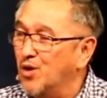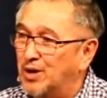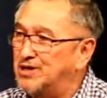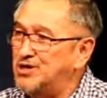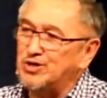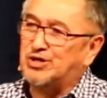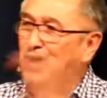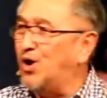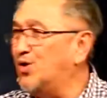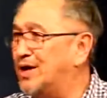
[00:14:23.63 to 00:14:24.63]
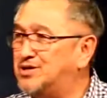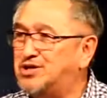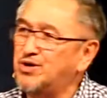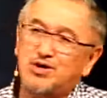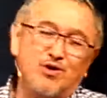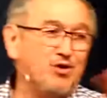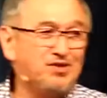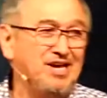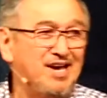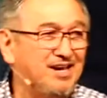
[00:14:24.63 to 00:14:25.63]
when you go and do your
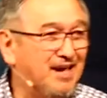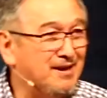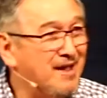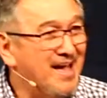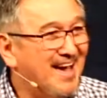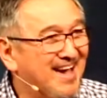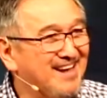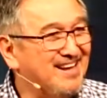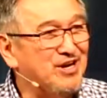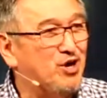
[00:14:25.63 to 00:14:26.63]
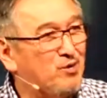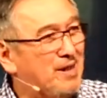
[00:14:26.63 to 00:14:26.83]
thing and, and you know,